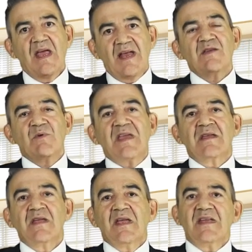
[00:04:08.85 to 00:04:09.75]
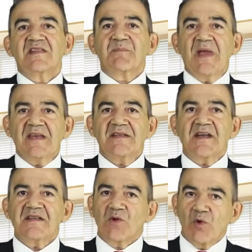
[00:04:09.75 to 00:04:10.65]
Anyway, in Spain,
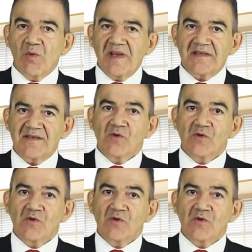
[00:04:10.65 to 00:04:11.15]
there is always